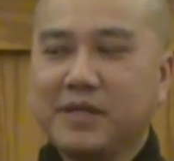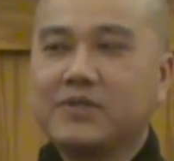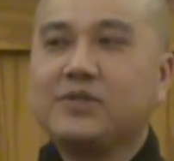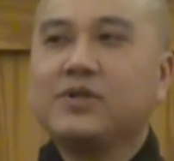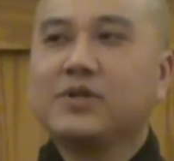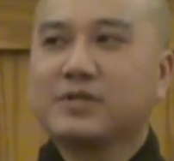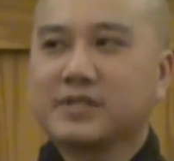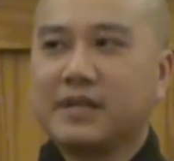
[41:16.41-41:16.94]

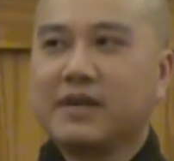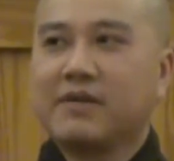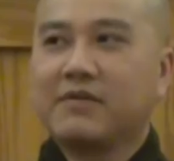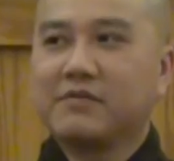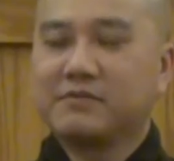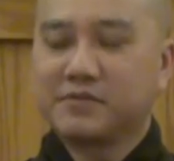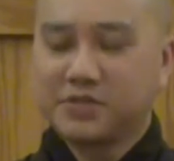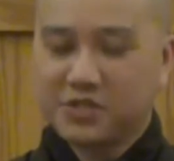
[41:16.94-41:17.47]
Make
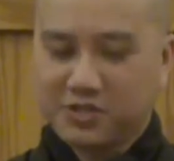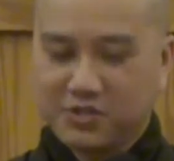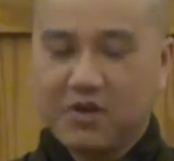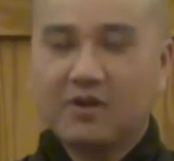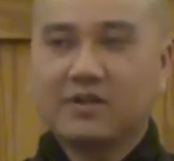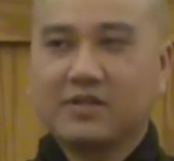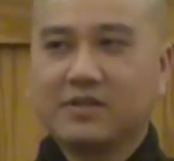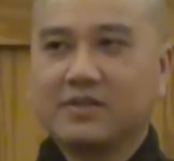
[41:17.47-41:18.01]
yourself
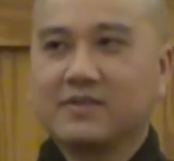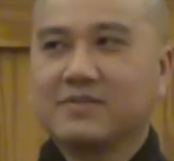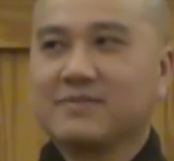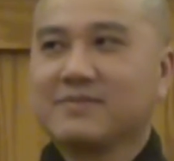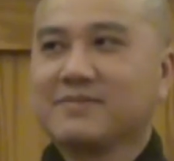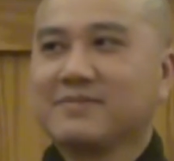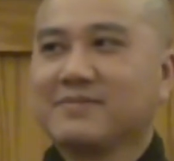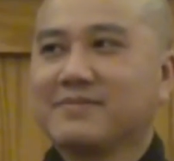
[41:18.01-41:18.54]
stronger
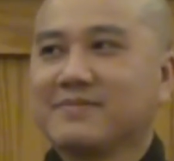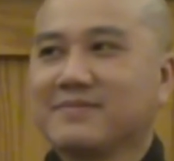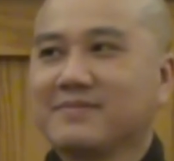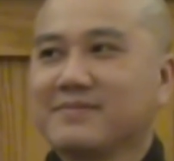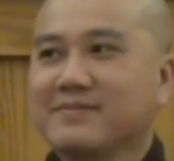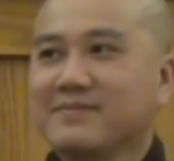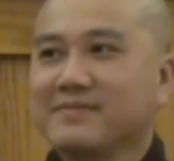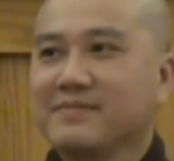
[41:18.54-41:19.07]

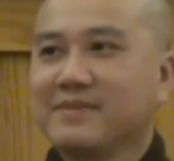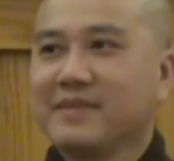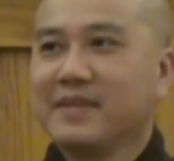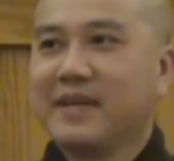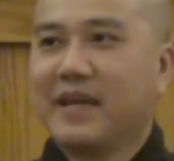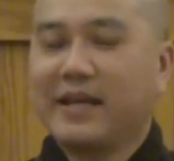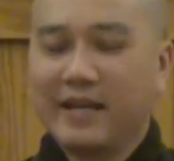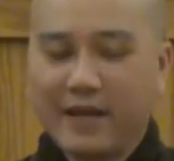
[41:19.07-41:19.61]

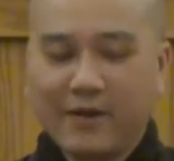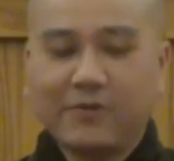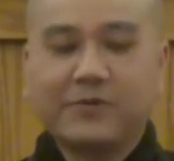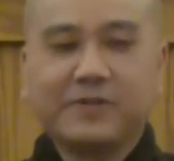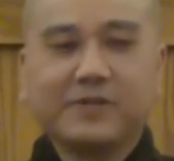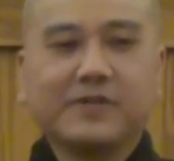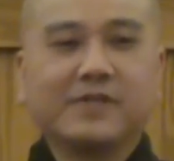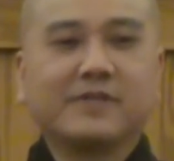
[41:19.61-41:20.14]
and
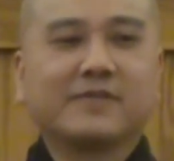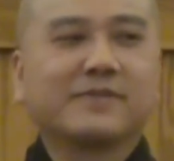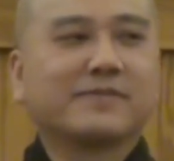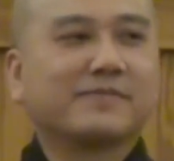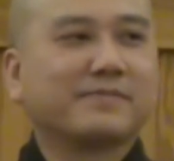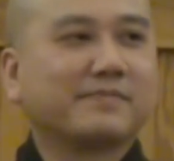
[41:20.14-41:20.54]
healthier.